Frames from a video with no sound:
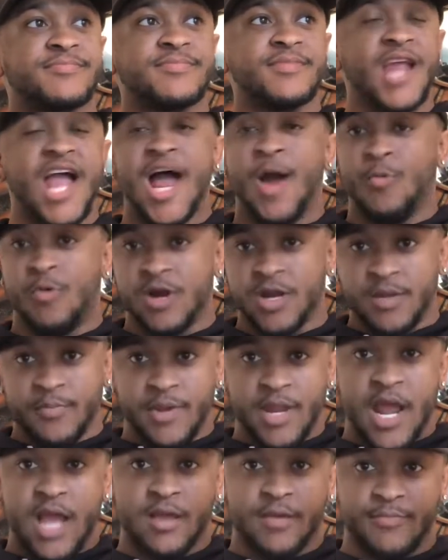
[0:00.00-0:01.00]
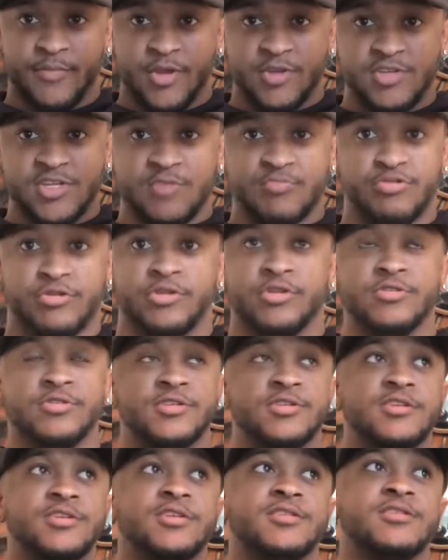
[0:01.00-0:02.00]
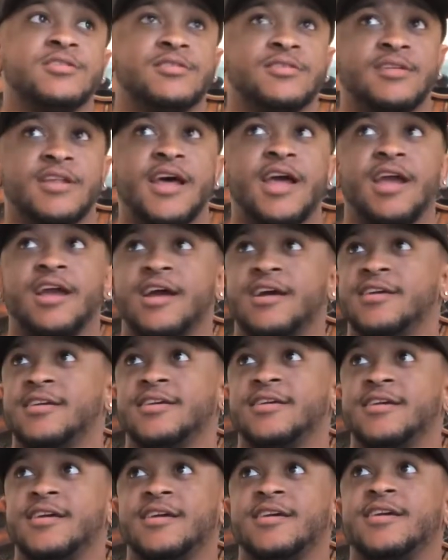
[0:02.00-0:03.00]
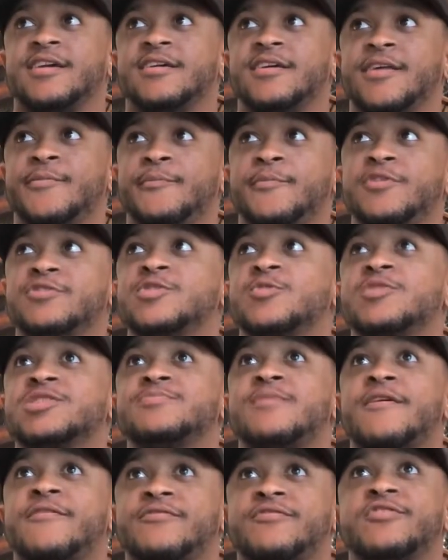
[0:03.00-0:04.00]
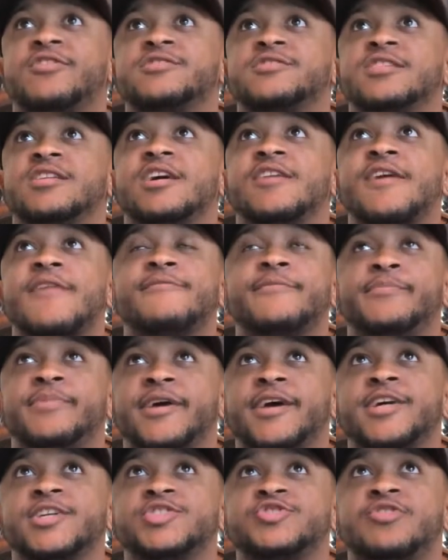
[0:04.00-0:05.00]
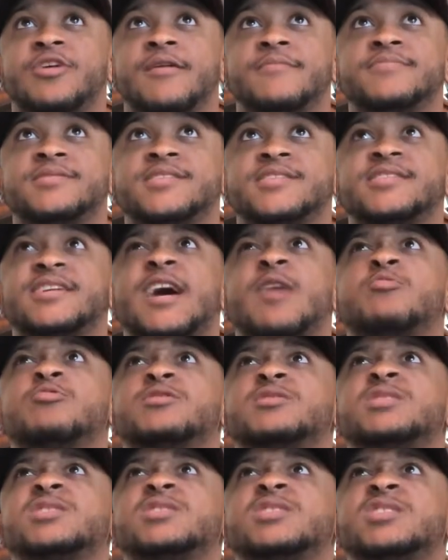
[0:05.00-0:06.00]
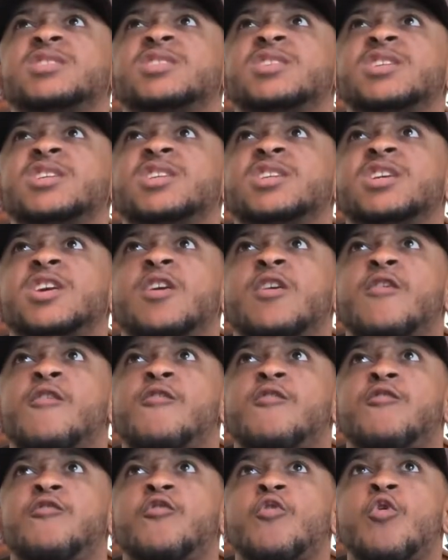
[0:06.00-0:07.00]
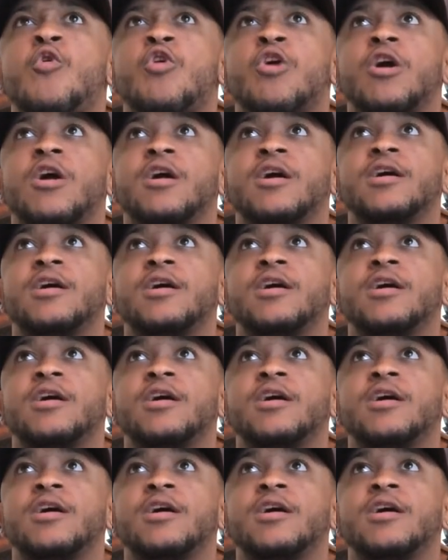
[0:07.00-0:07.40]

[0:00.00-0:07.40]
I wanted to be like a music producer. Like, music was my first love. I've been playing drums since I was 4.